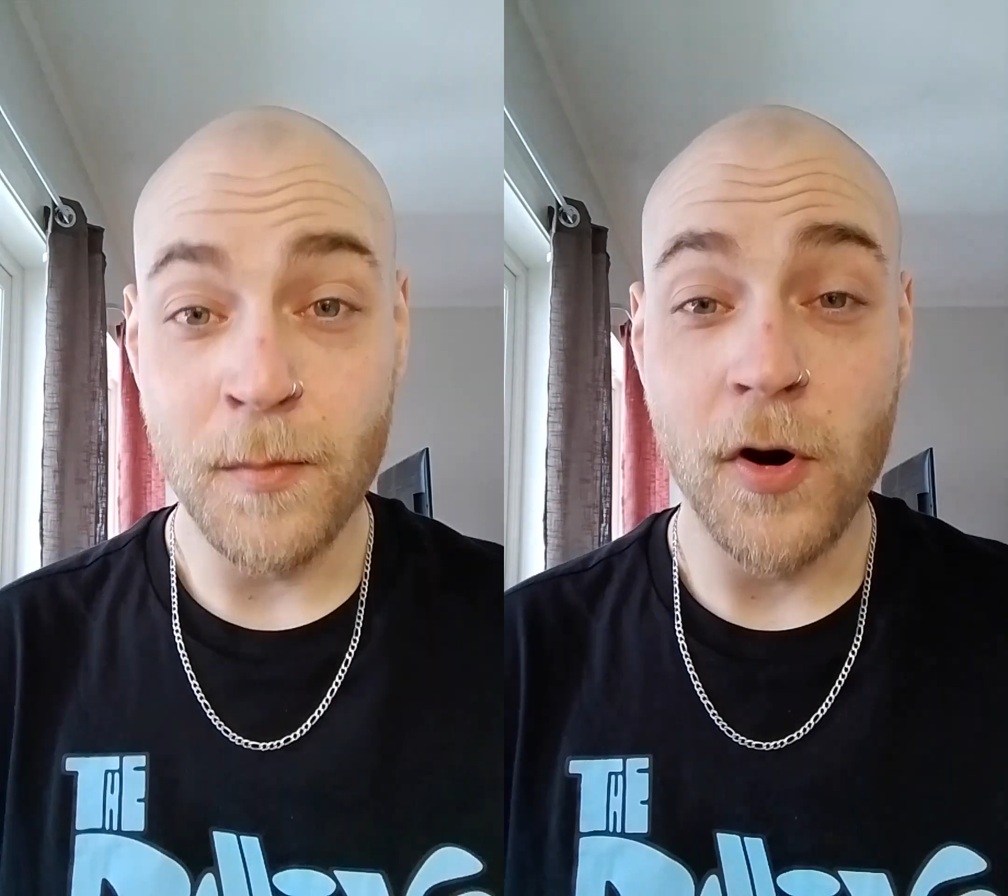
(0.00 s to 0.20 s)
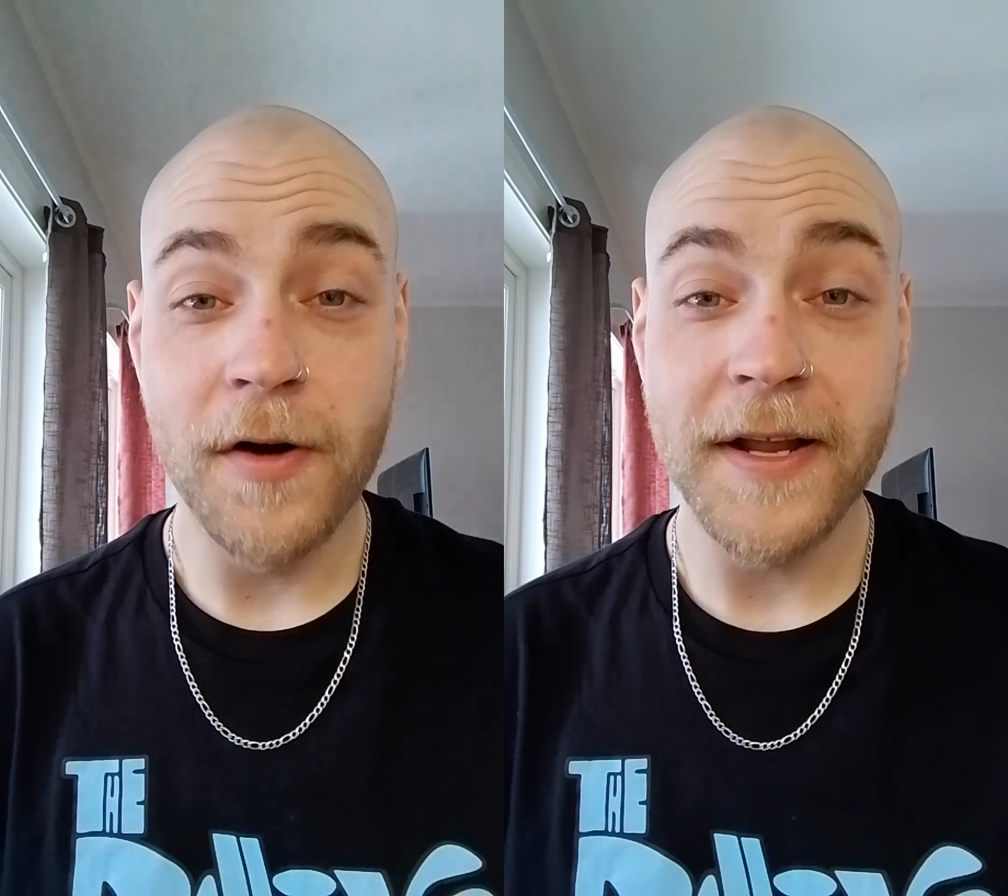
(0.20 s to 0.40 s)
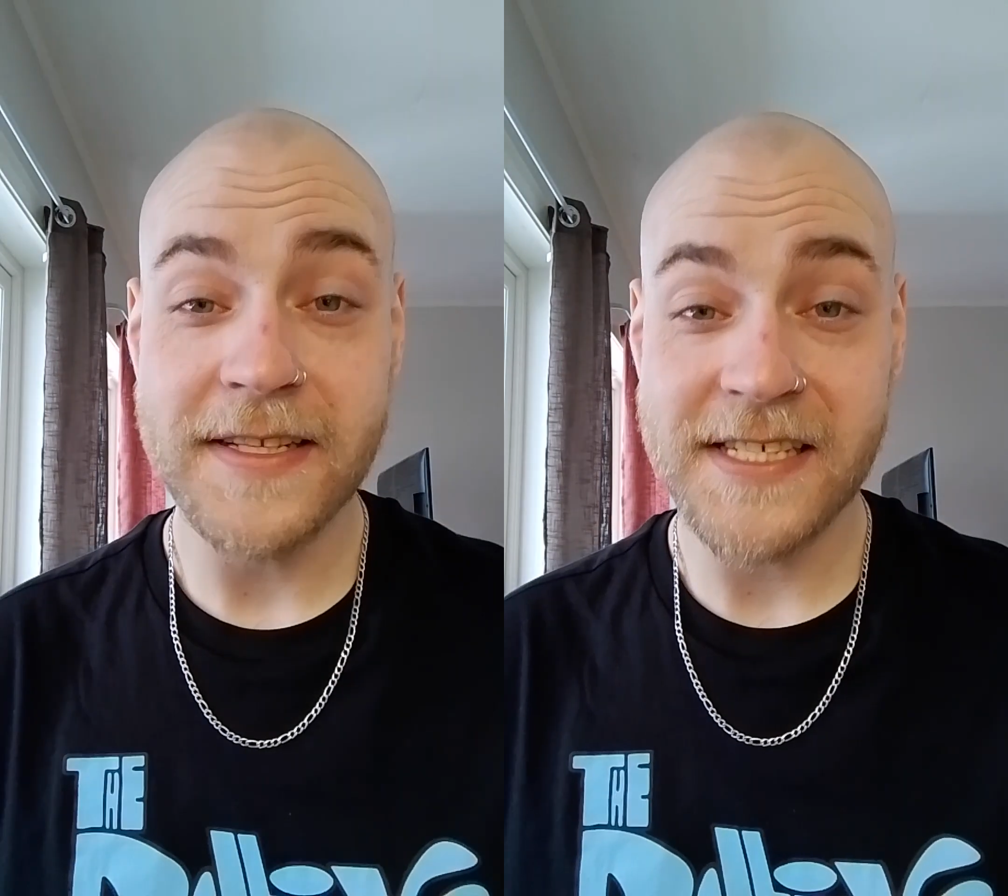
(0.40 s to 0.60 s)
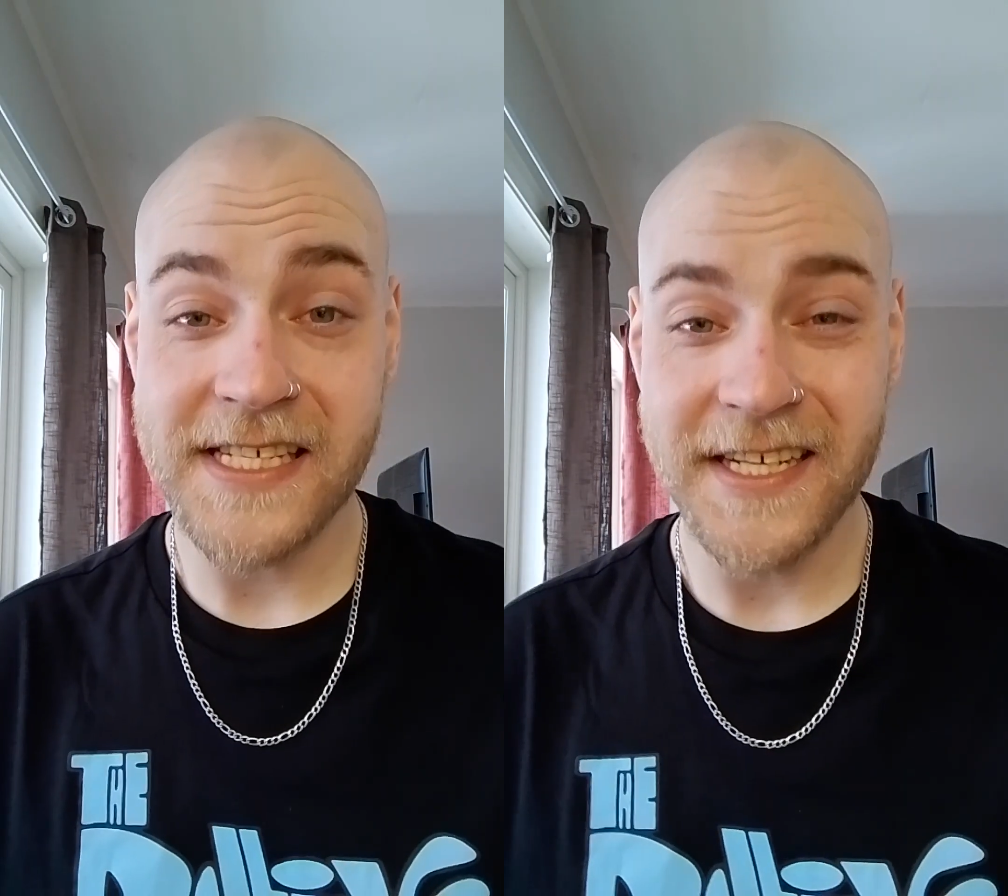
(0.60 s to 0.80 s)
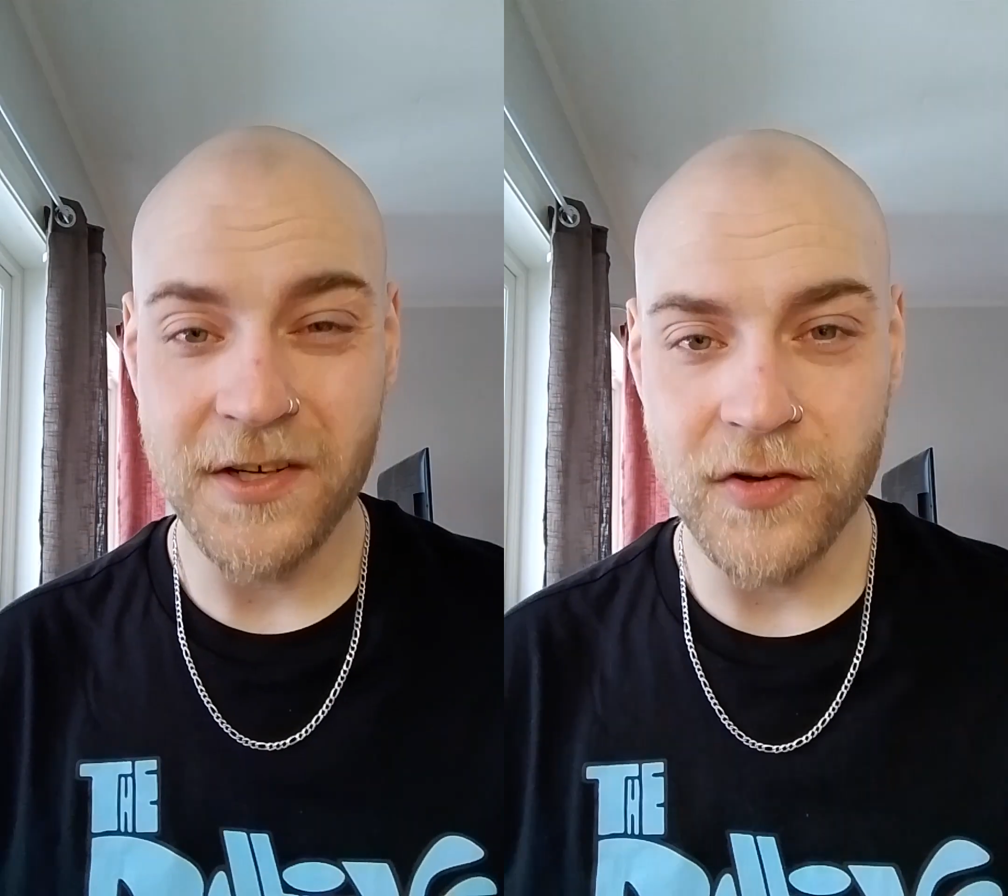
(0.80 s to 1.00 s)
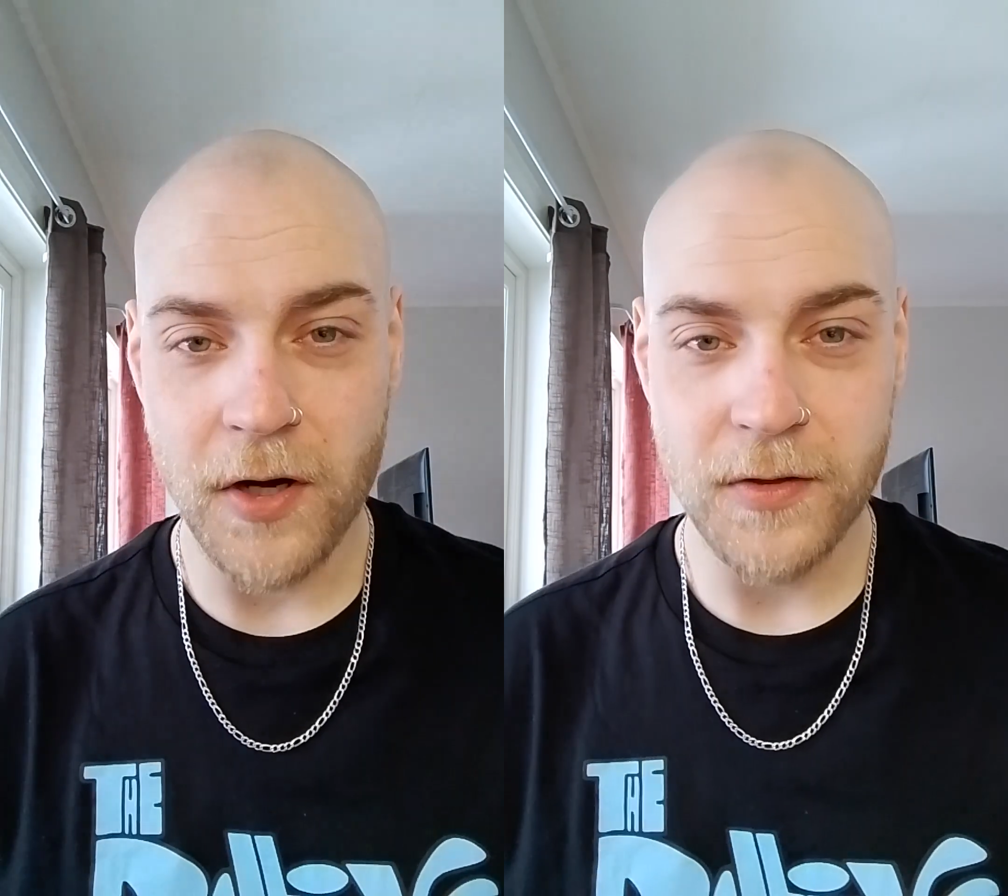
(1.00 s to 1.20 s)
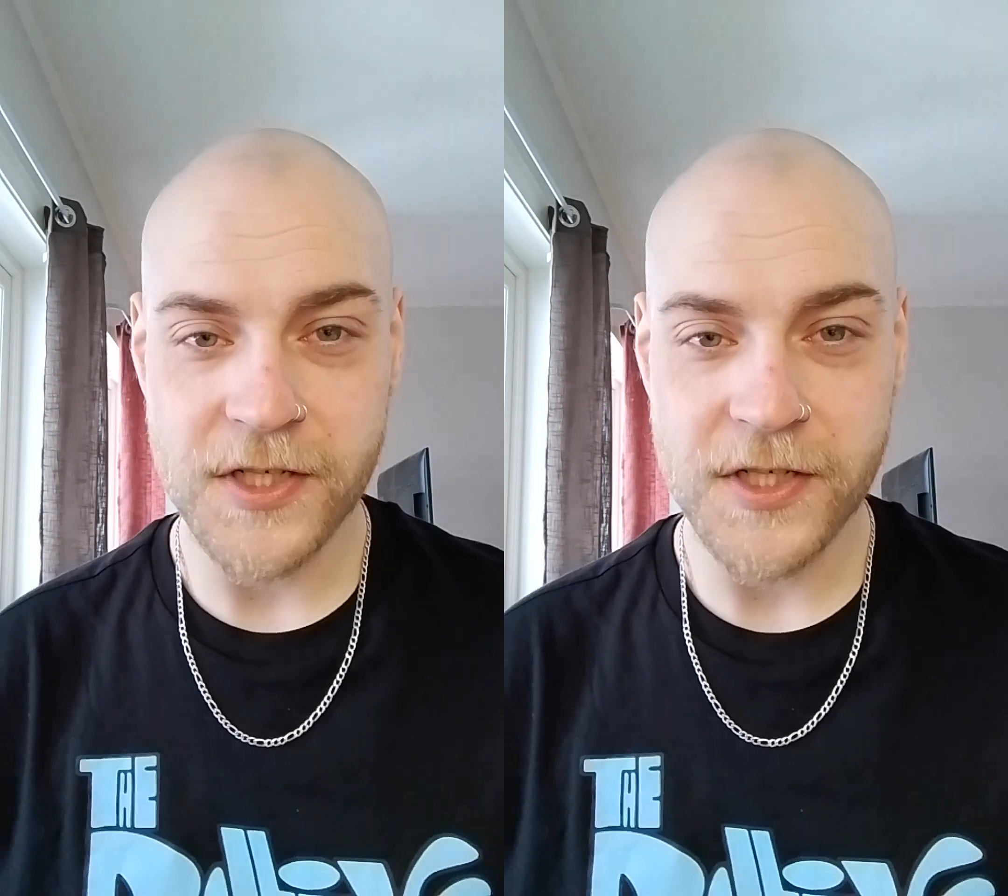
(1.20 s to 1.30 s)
more that seed grow,